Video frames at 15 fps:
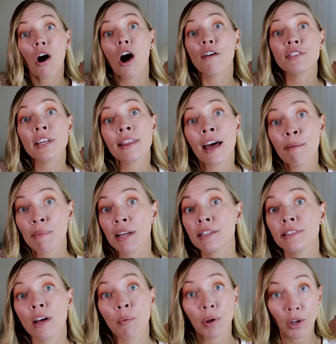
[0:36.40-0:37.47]
Often that
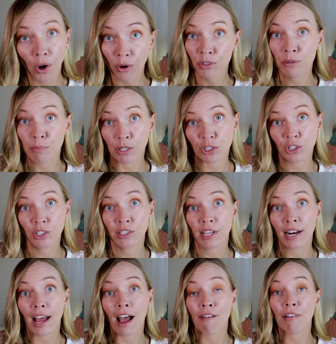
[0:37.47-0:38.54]
means that we go to beaches
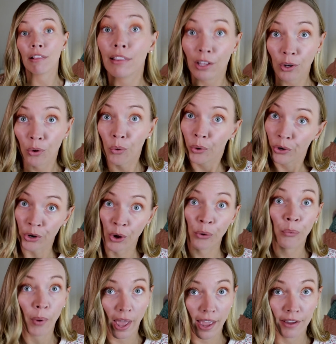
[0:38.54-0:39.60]
that have little or no
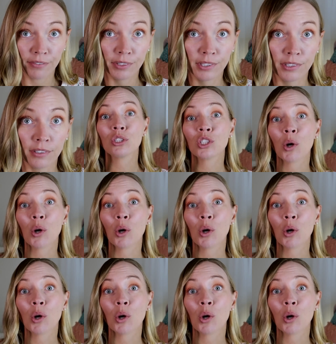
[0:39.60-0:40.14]
waves.